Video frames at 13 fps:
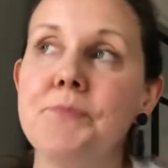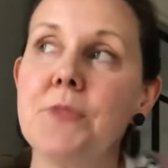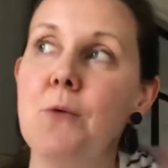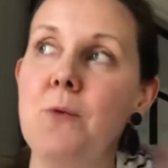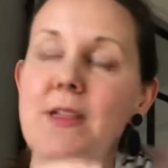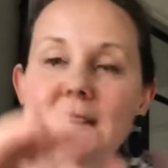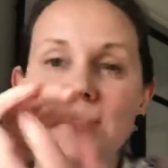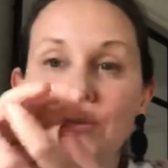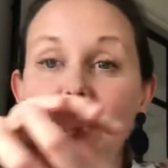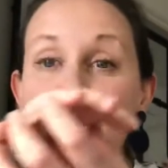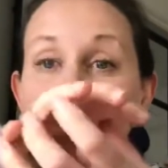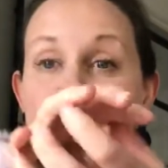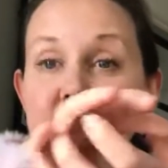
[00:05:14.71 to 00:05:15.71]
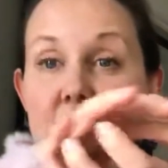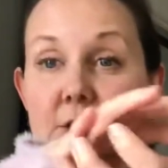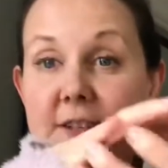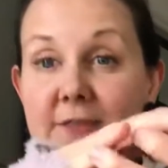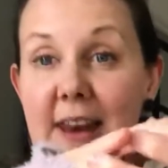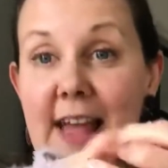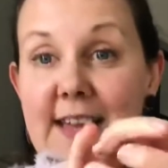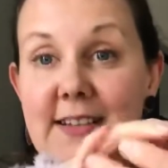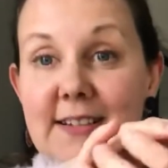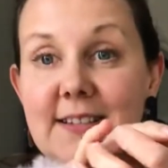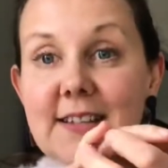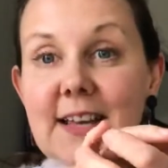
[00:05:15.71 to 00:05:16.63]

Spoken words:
where it's got lots and lots of layers.